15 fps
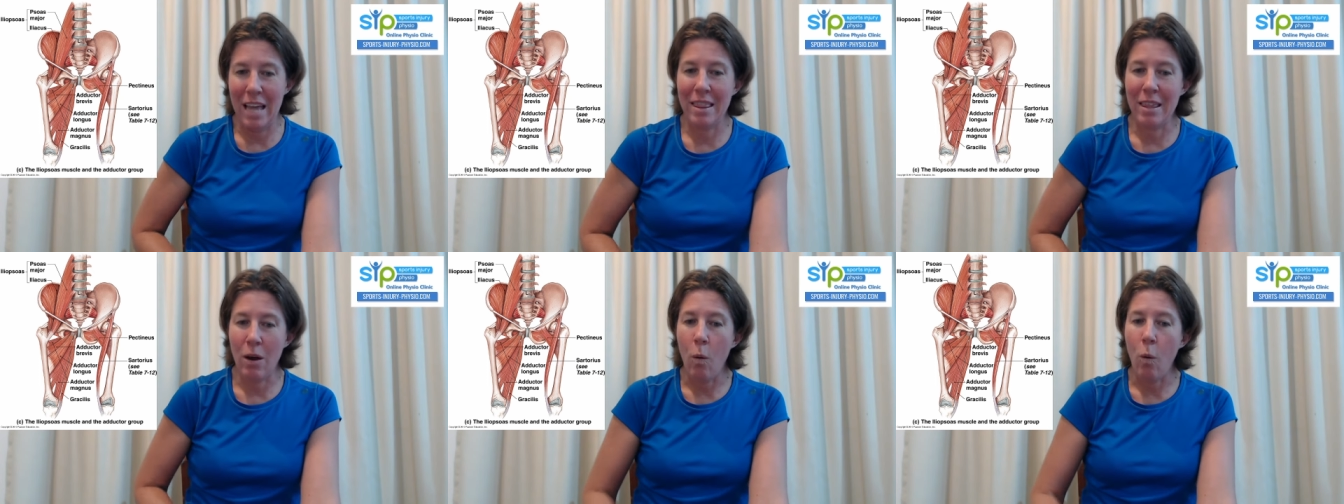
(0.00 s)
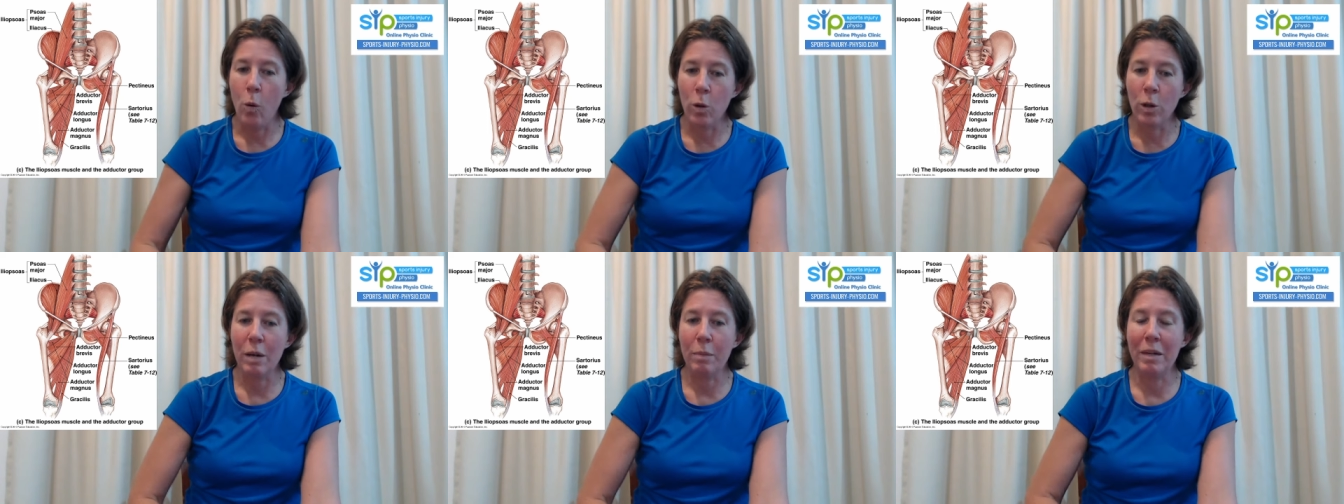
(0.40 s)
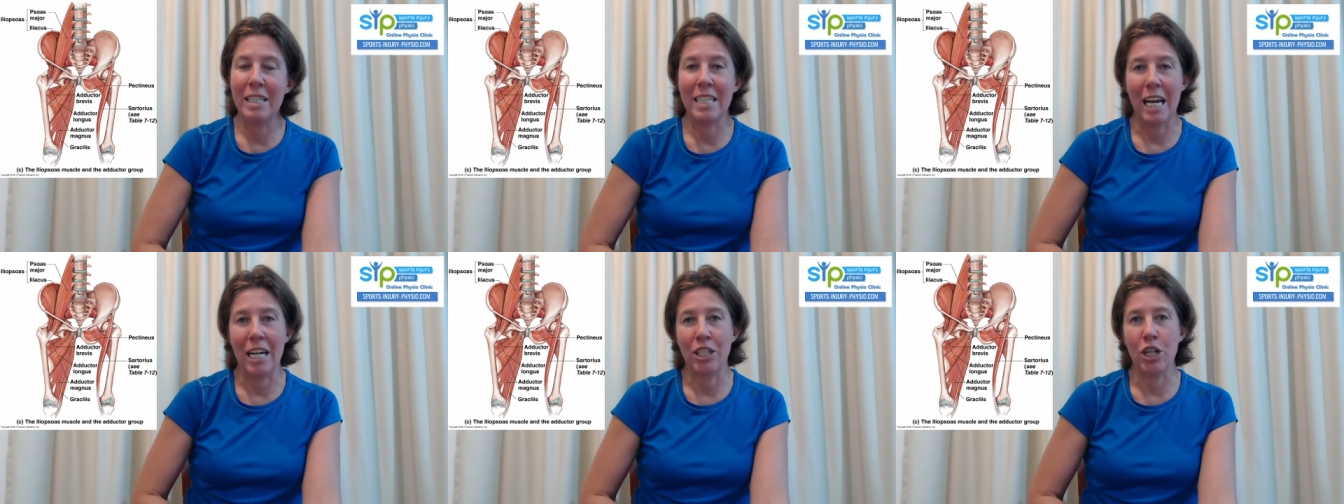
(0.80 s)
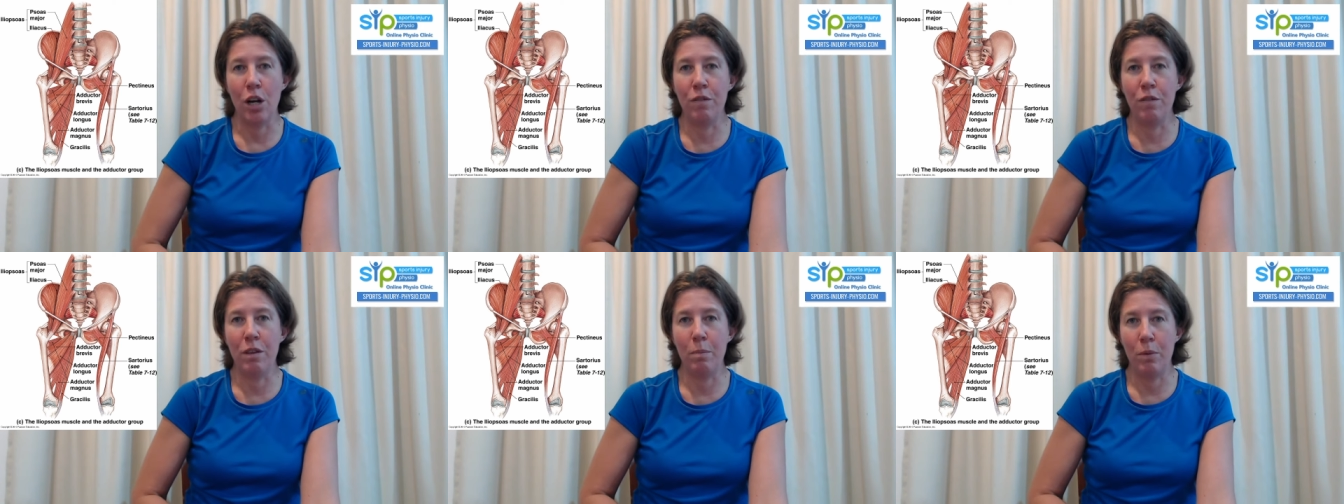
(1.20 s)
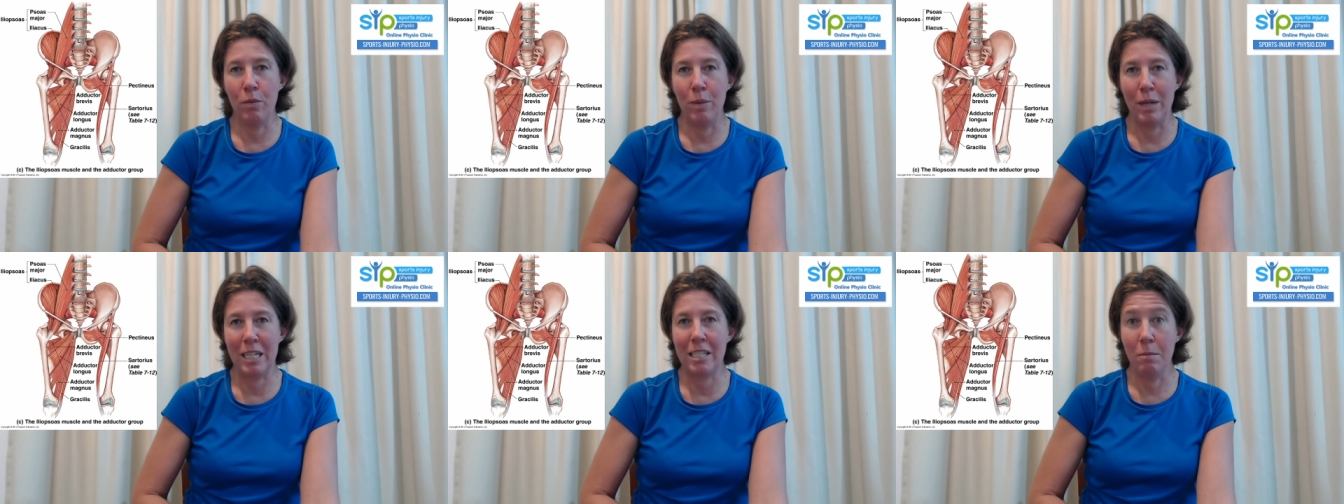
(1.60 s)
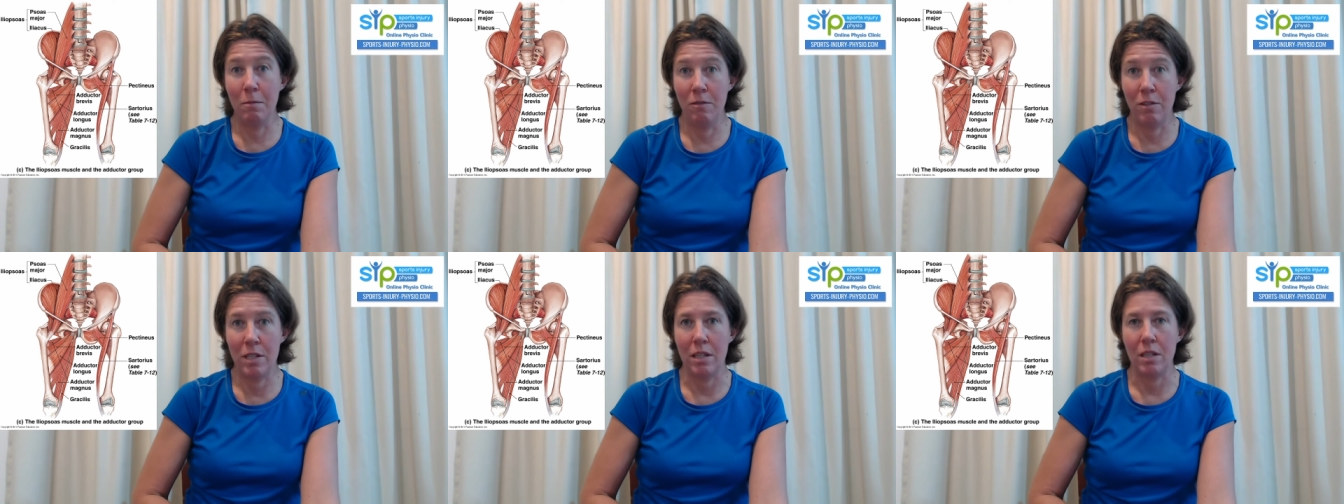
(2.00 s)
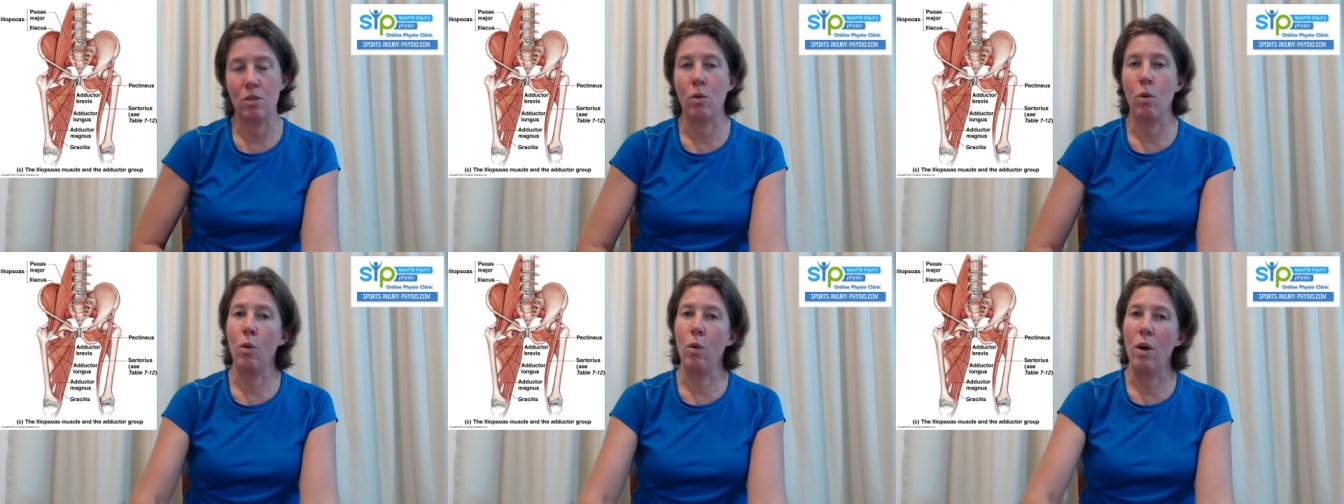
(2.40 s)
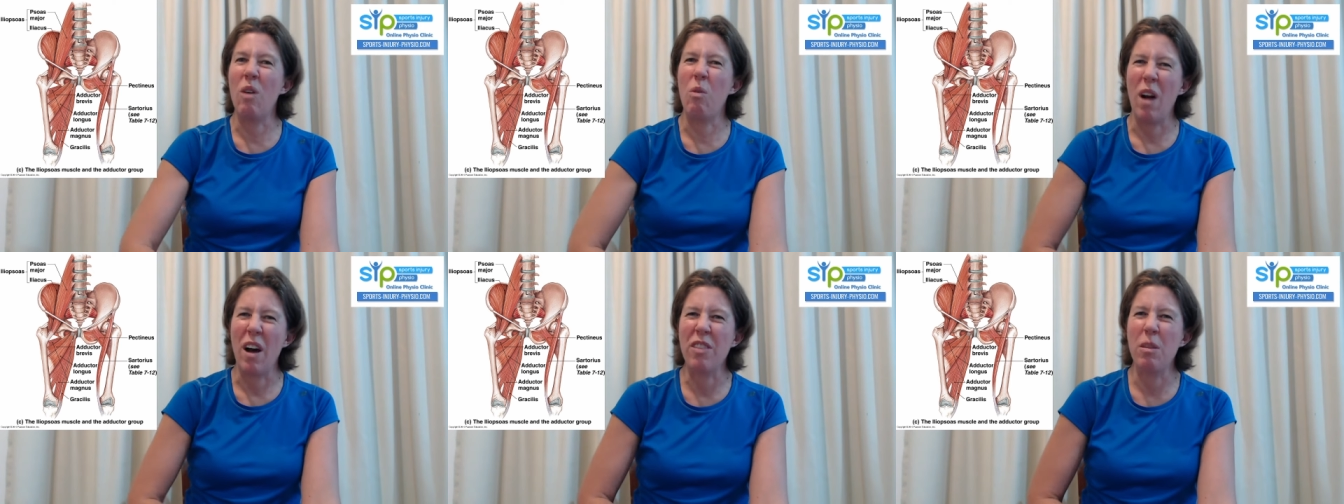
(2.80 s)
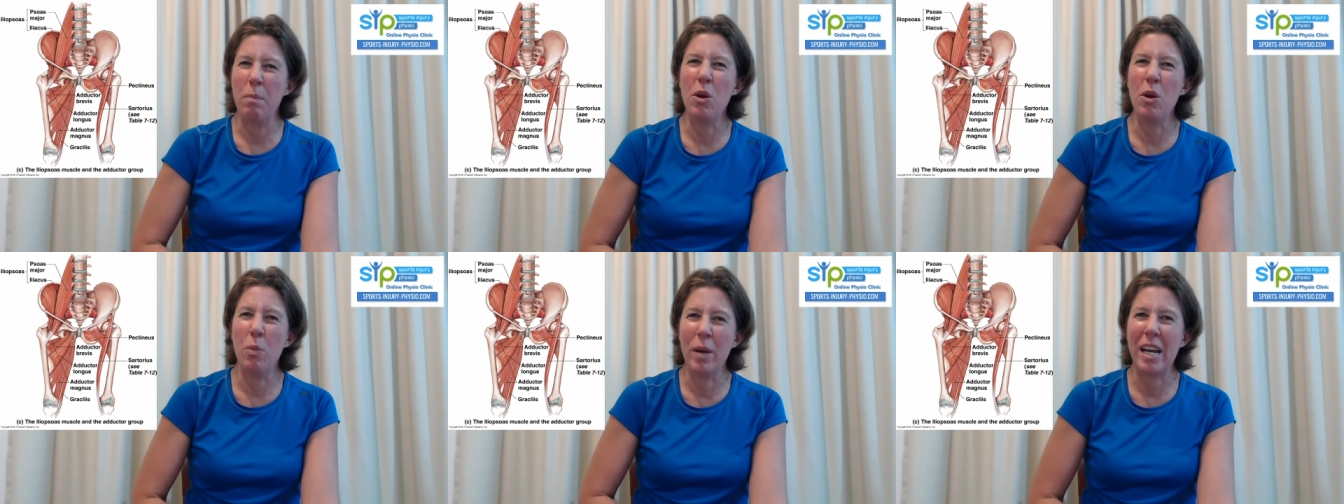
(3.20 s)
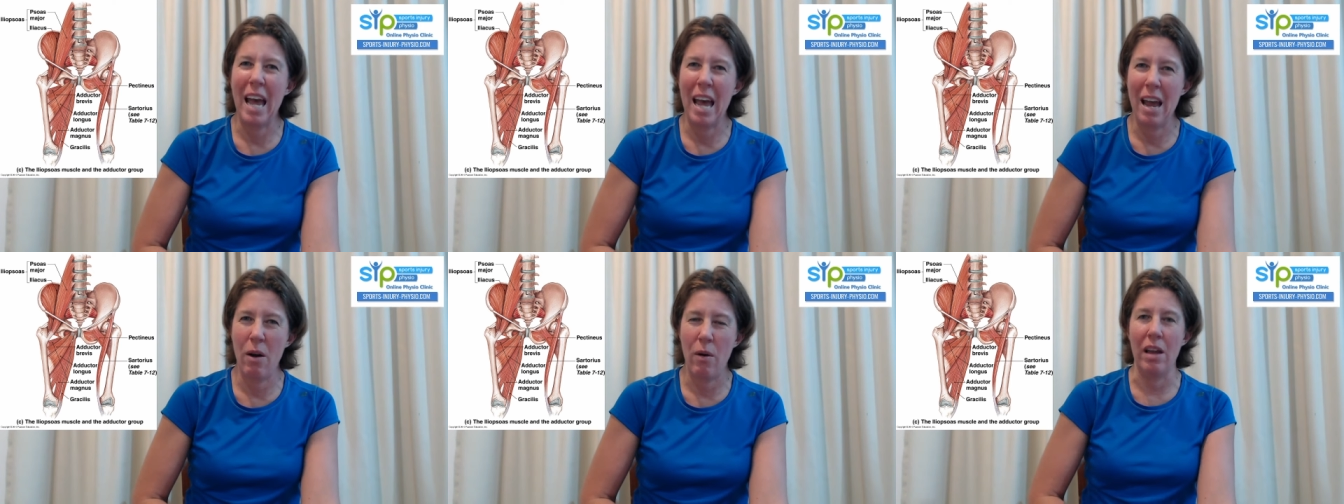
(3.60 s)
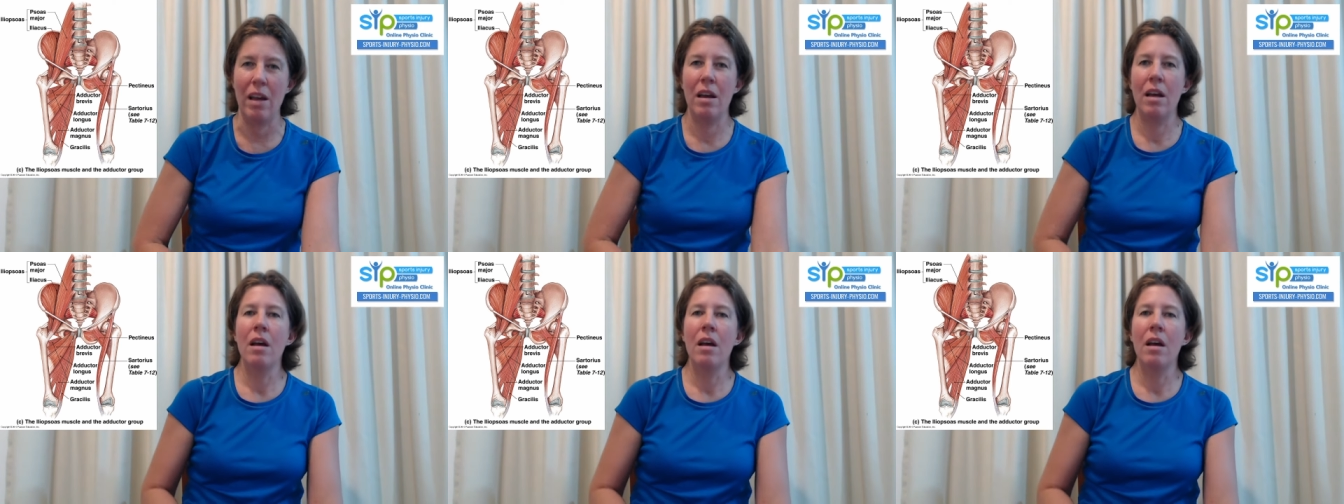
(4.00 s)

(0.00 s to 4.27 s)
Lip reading: and they all come and attach over the pubic symphysis or around the pubic area.